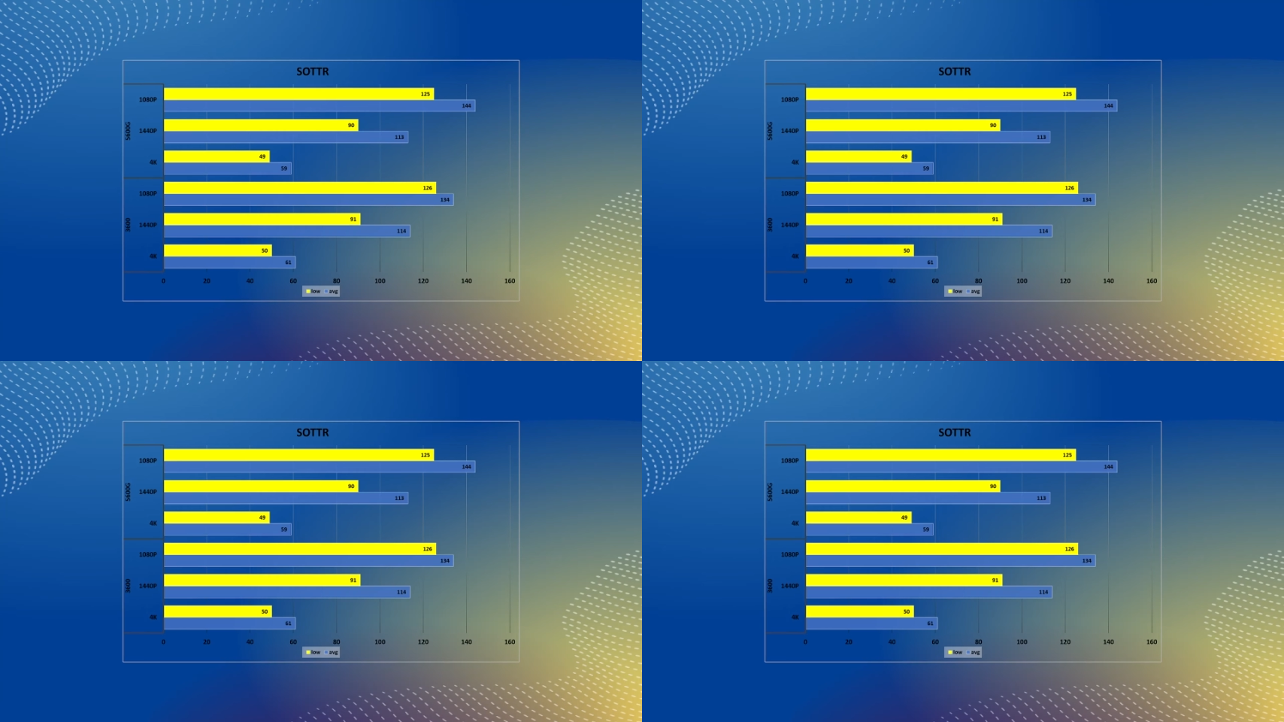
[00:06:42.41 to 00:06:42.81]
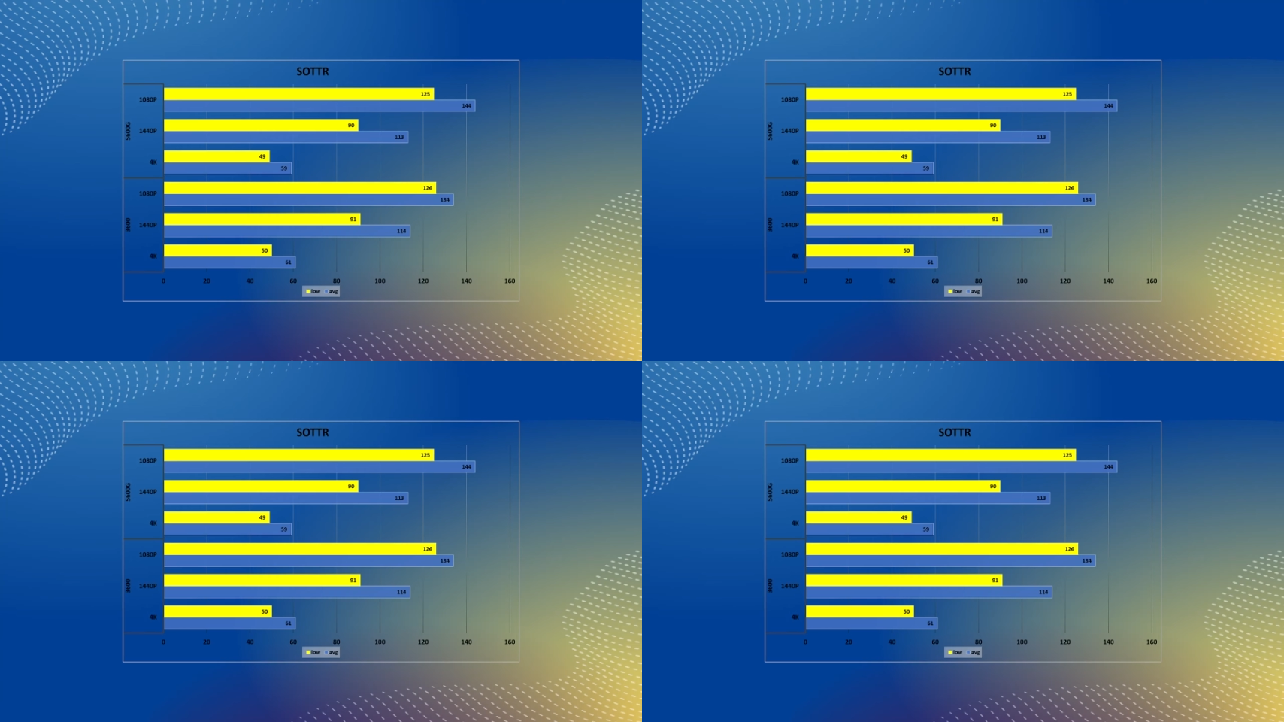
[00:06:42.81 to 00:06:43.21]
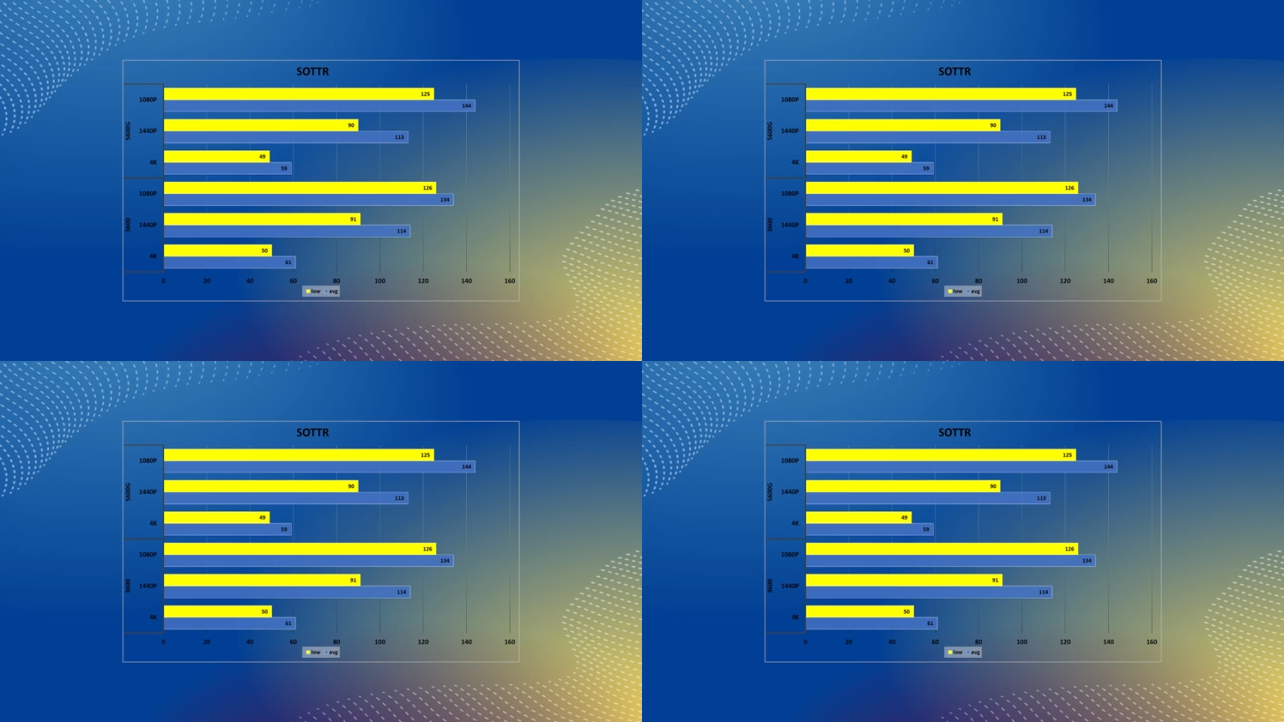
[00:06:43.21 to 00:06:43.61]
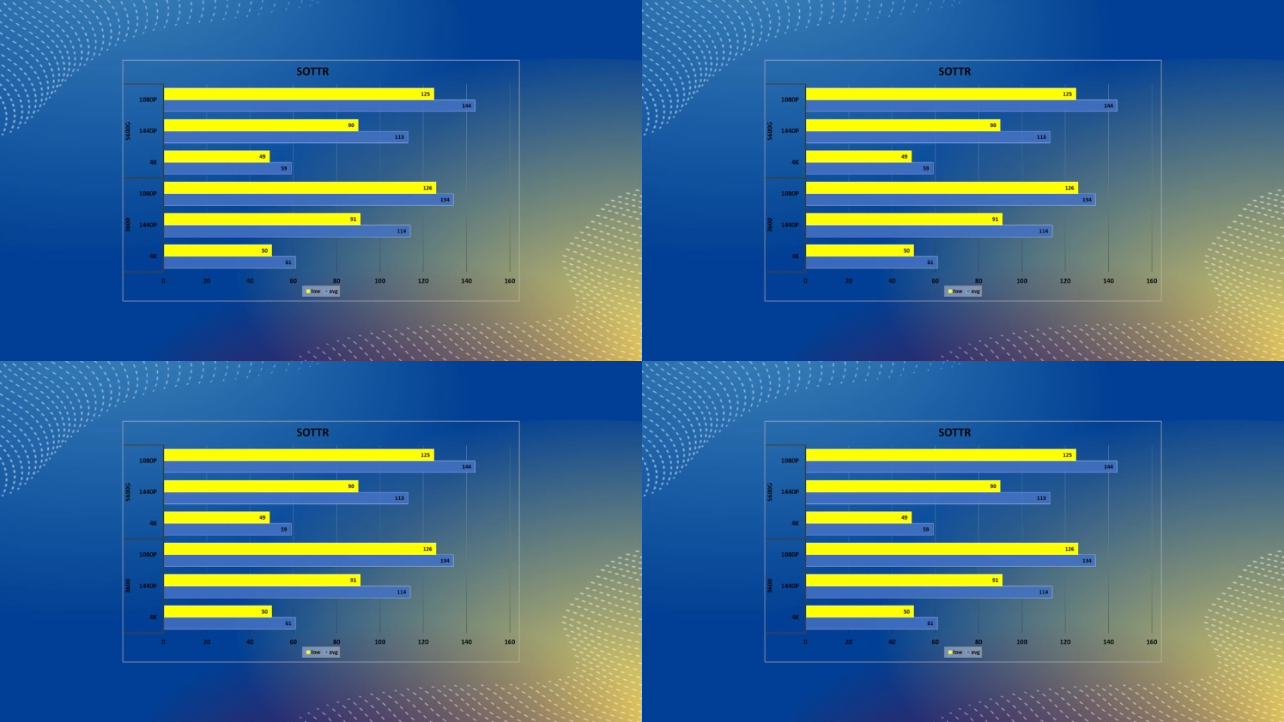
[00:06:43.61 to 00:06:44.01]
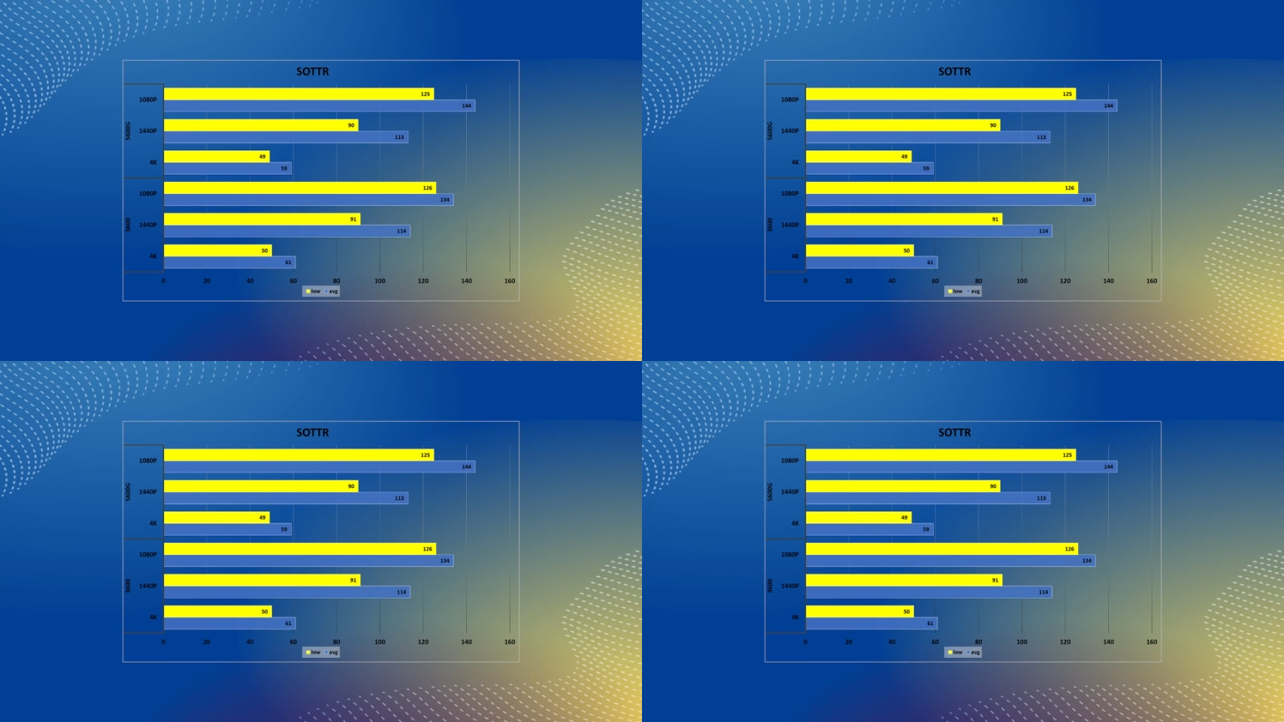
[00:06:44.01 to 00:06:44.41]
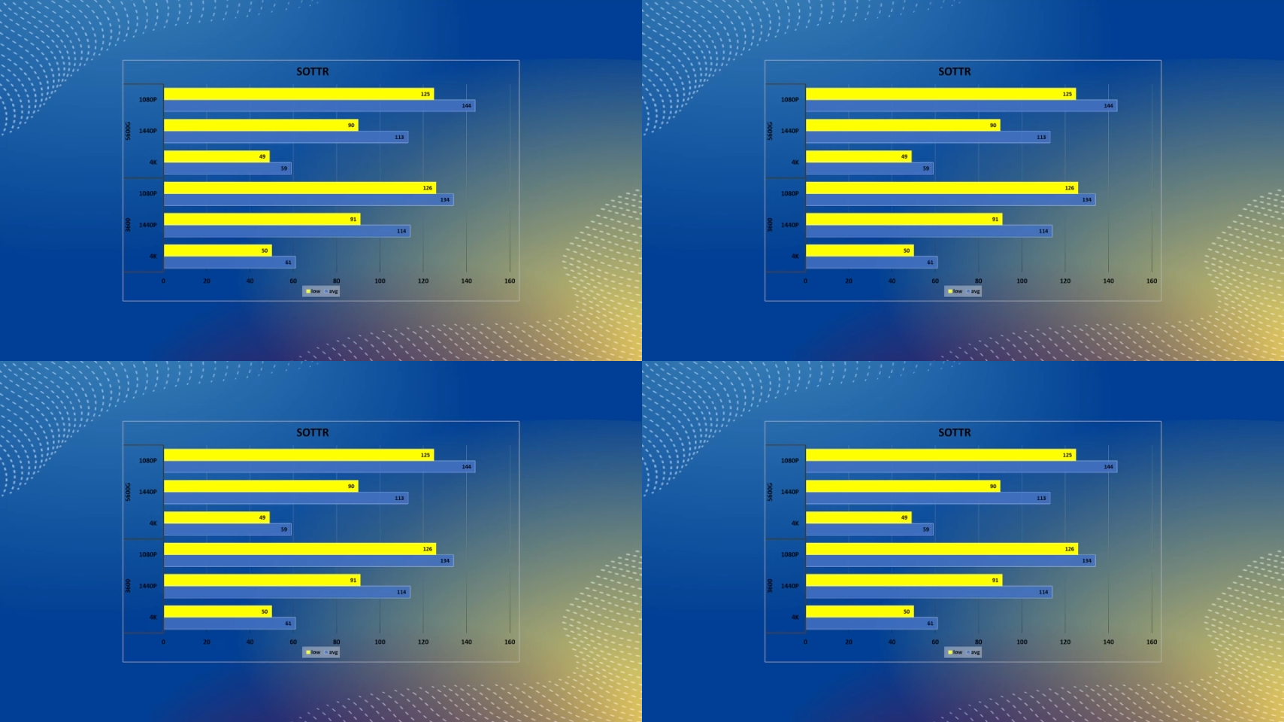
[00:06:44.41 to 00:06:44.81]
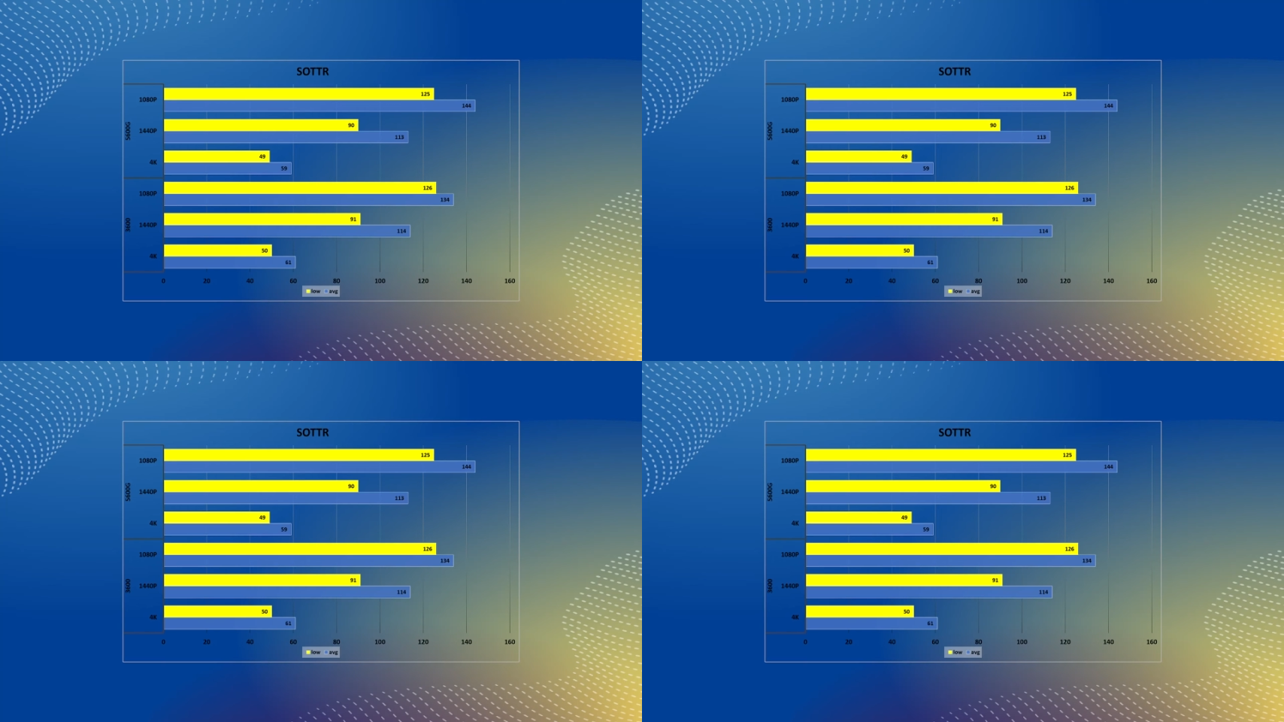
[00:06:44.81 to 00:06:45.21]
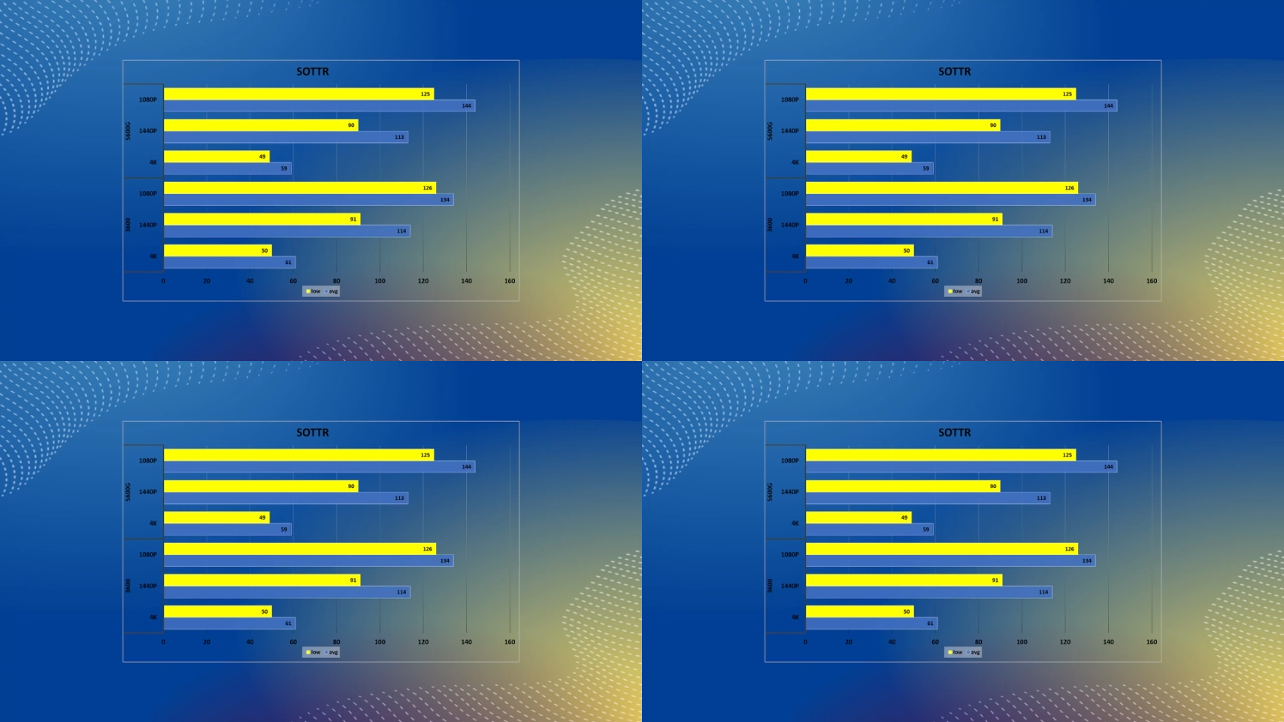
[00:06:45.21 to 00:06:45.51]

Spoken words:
Nobody's mouth can be seen.